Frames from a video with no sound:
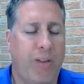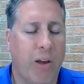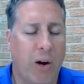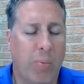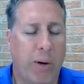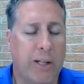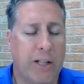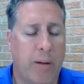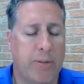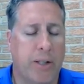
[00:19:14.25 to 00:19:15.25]
and our prayer
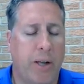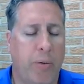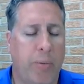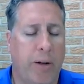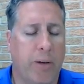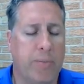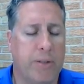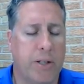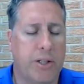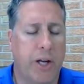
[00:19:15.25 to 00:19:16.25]
times, that they would become
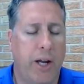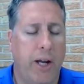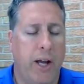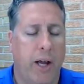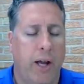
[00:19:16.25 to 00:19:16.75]
such a